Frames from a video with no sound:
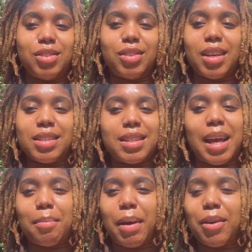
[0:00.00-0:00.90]
it's
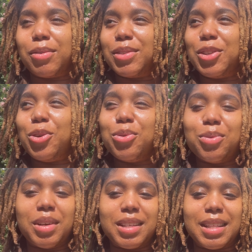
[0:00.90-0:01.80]
not about
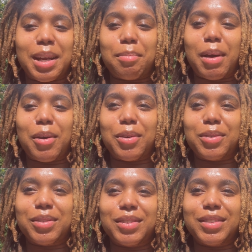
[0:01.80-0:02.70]
you, it's not about
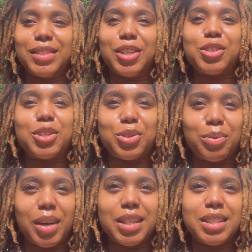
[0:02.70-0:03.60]
your
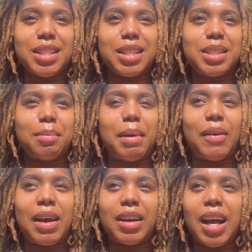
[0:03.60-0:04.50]
situations, it's
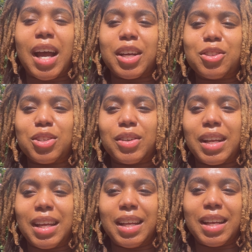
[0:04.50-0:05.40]
about how God can
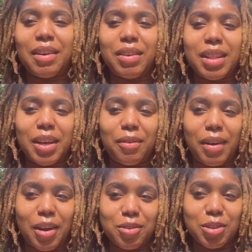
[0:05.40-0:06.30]
turn any and everything
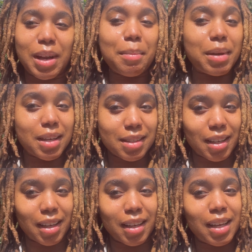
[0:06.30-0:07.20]
around. So that being
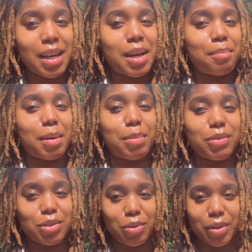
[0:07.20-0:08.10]
said, my
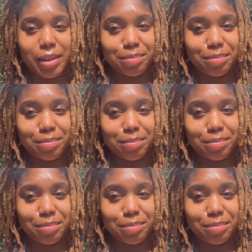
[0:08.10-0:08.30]
birth story.